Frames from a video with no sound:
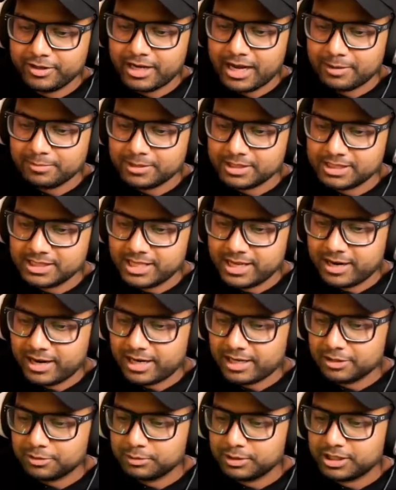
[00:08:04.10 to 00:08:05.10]
options there. I
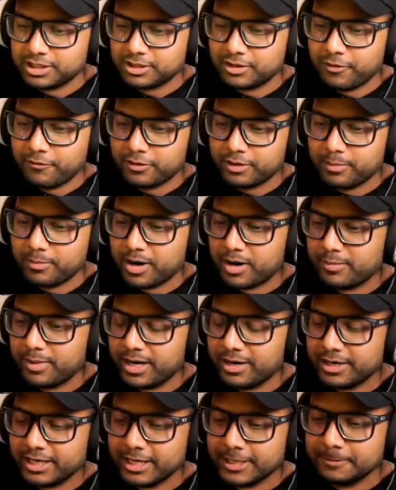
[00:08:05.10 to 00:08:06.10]
guess we'll just go for the
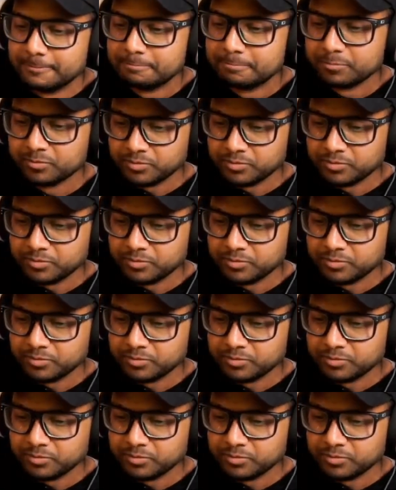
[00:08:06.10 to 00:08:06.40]
Barbarian.